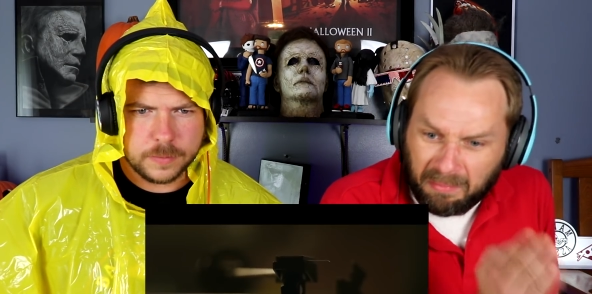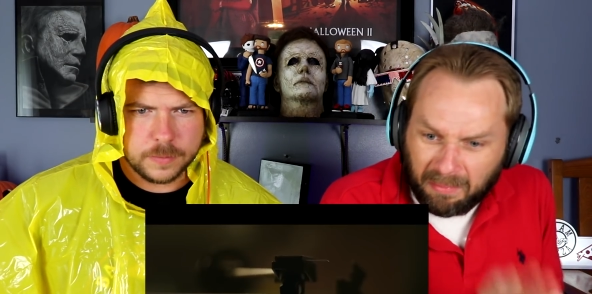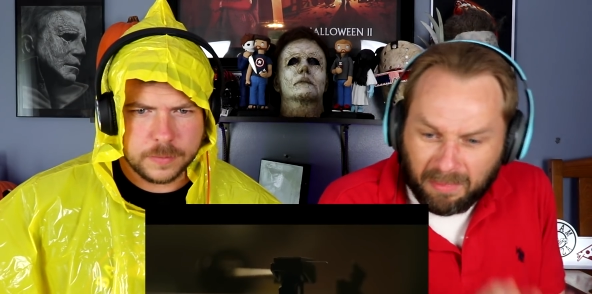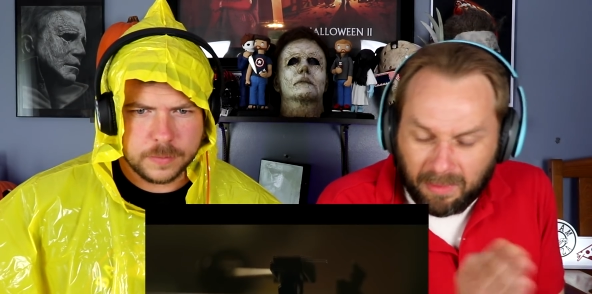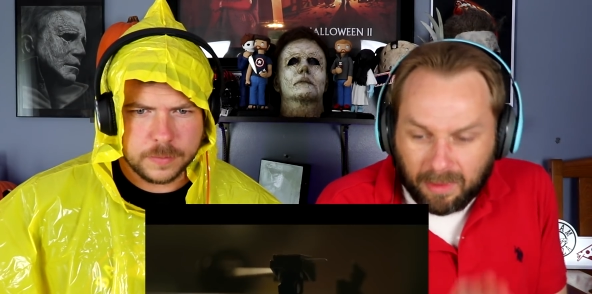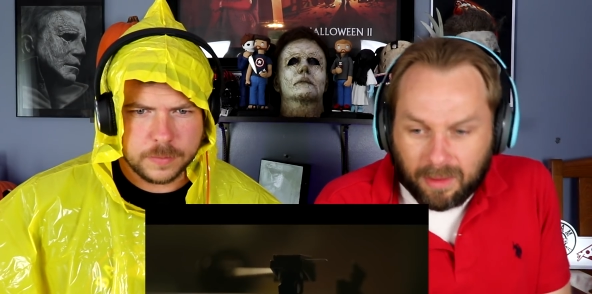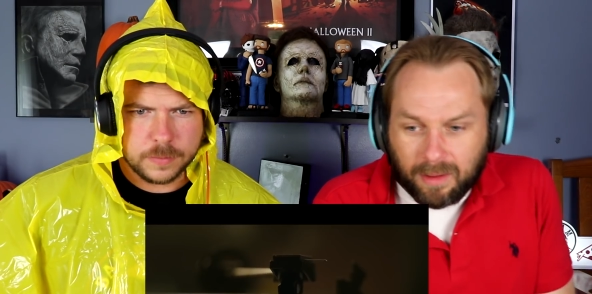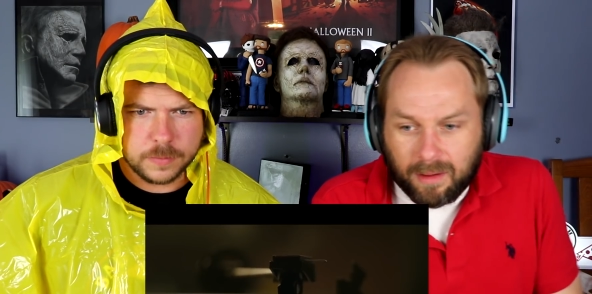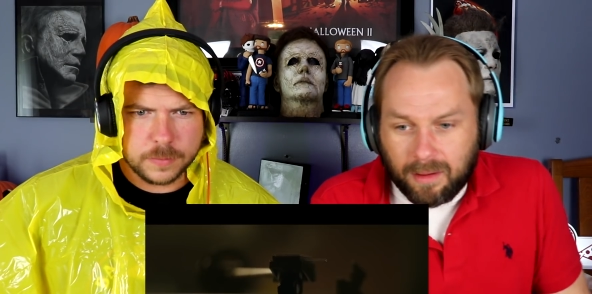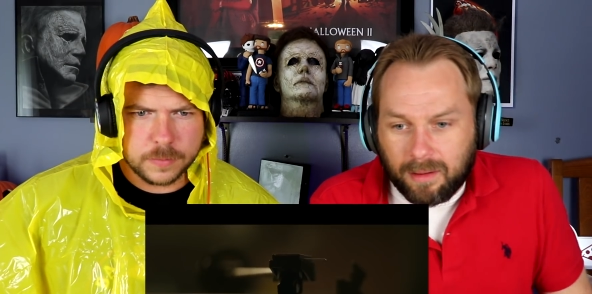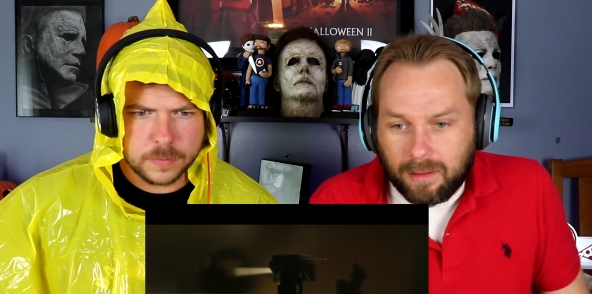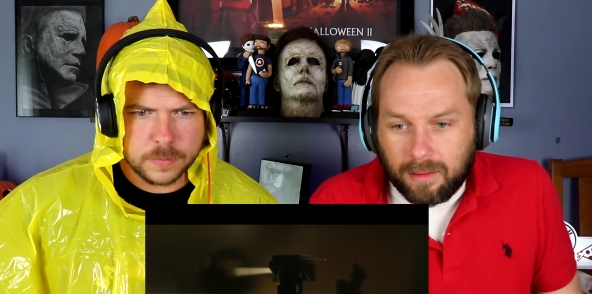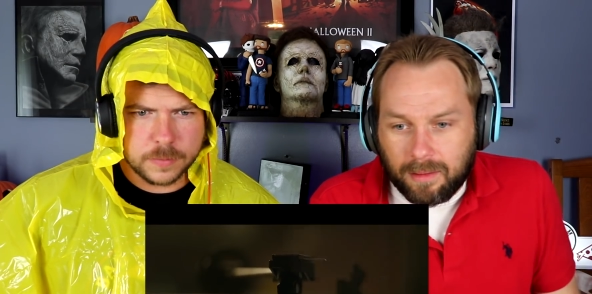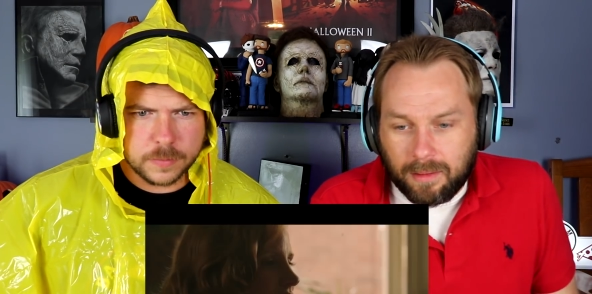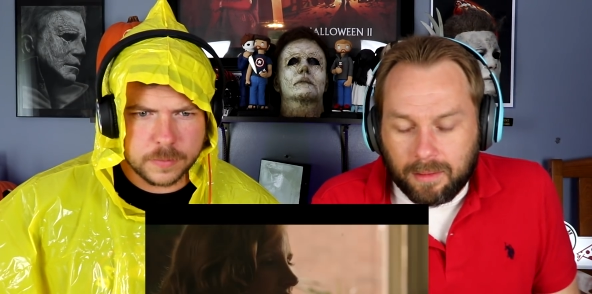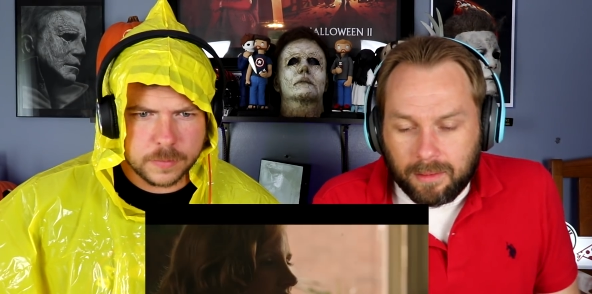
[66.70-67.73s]

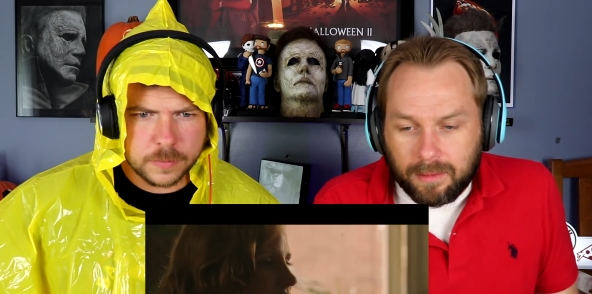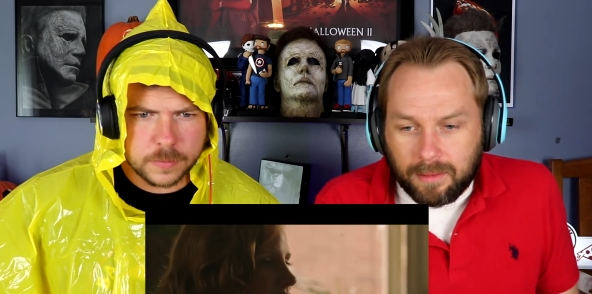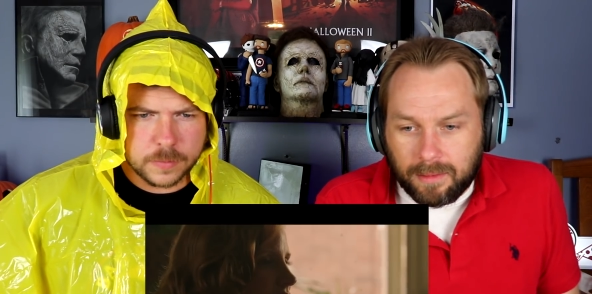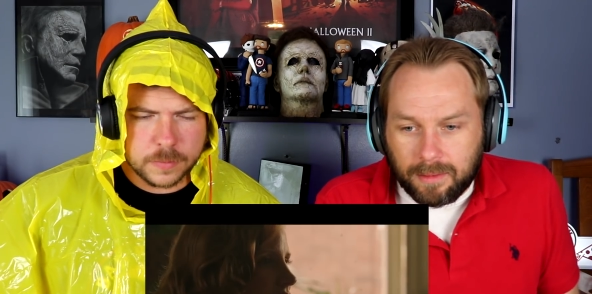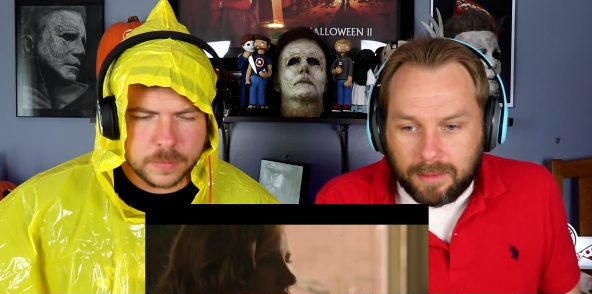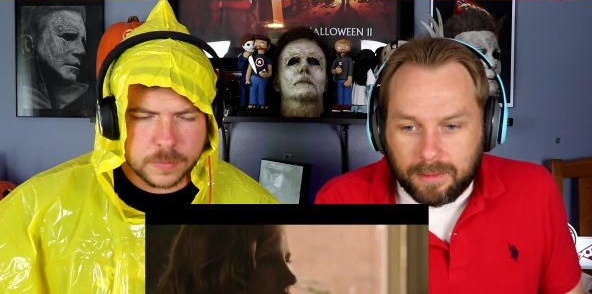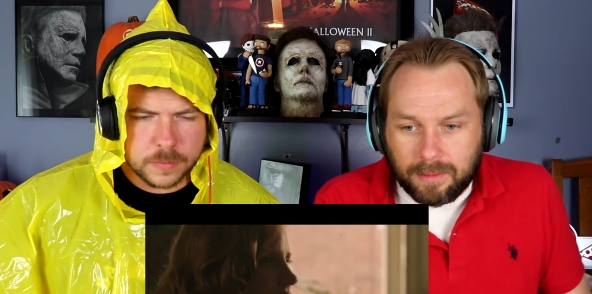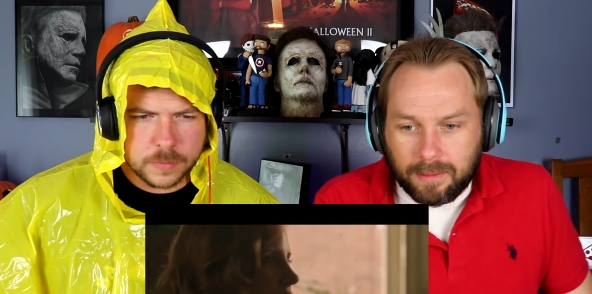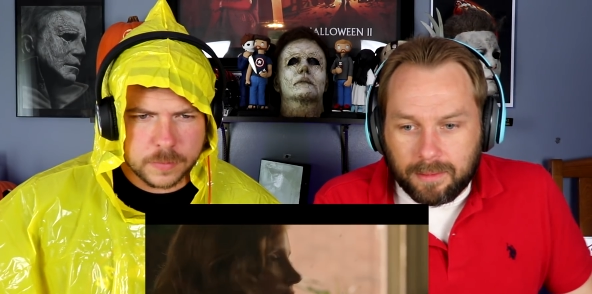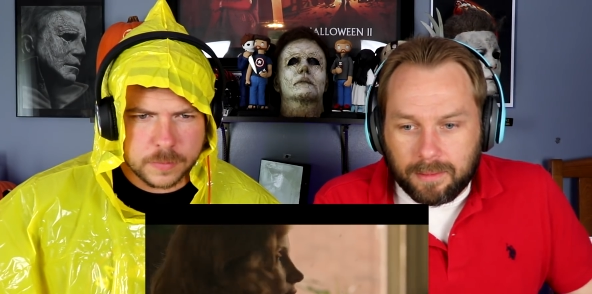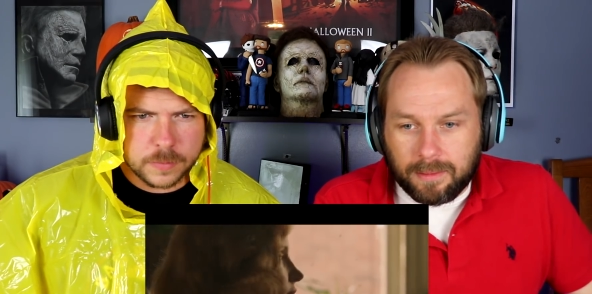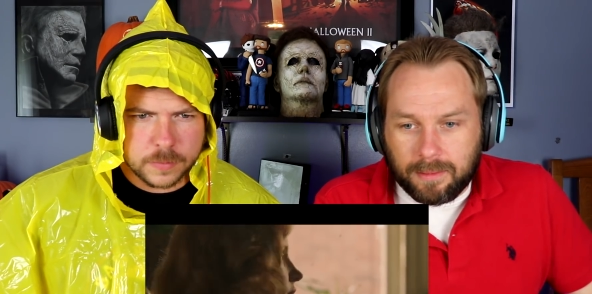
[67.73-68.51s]
(no one is talking)